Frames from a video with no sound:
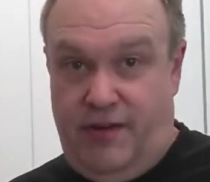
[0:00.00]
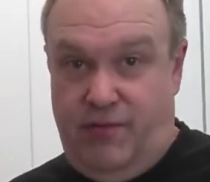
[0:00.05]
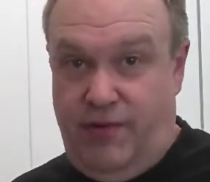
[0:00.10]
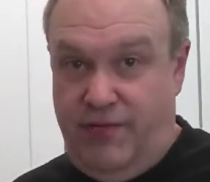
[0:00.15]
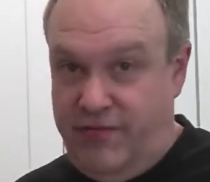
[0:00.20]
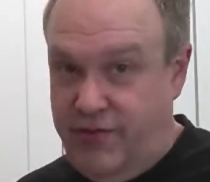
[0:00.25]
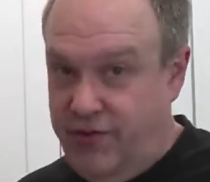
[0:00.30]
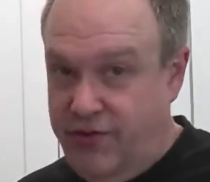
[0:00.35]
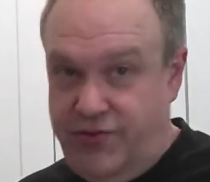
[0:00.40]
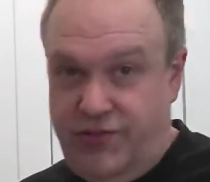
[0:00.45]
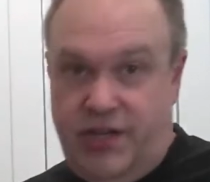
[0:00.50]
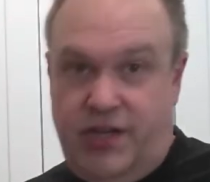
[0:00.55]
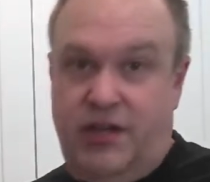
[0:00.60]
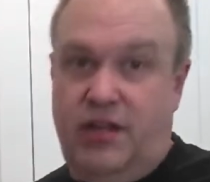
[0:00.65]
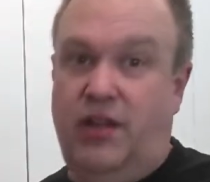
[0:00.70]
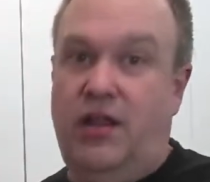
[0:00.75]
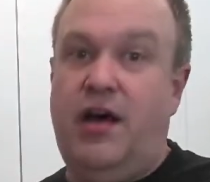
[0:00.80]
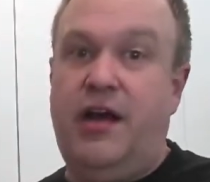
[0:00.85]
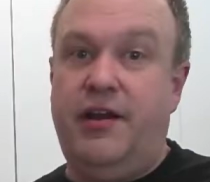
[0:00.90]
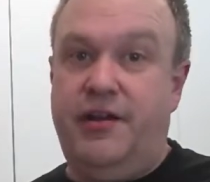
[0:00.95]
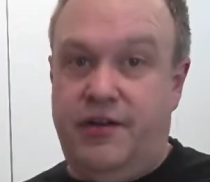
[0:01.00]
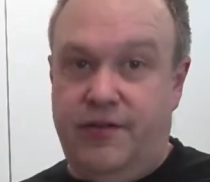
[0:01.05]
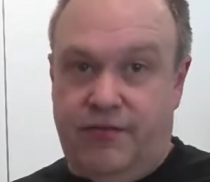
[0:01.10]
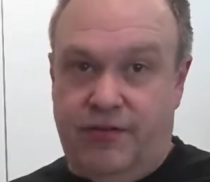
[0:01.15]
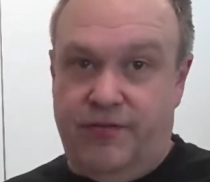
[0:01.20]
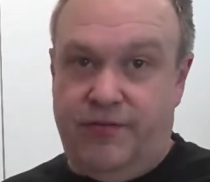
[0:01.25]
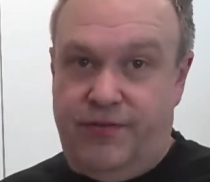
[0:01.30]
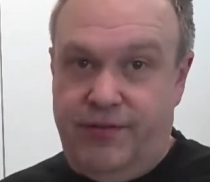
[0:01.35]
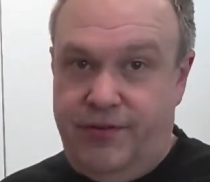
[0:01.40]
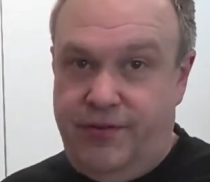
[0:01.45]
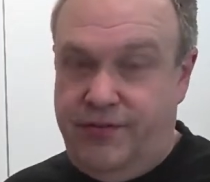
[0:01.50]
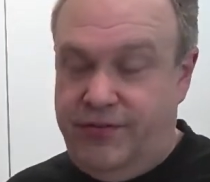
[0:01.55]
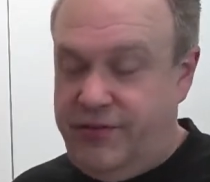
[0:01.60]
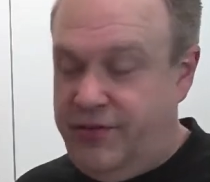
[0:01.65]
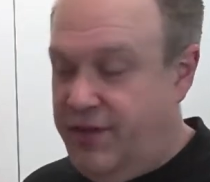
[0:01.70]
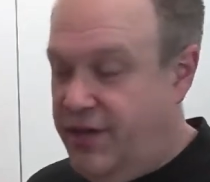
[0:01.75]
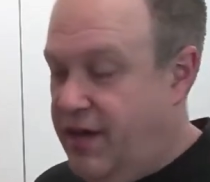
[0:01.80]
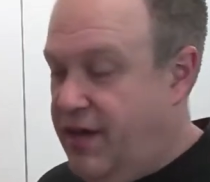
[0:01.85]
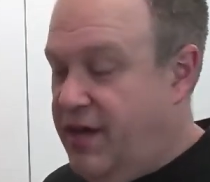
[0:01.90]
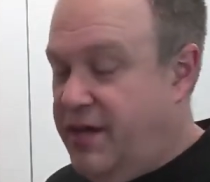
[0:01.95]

We've noticed that in a lot of different foods.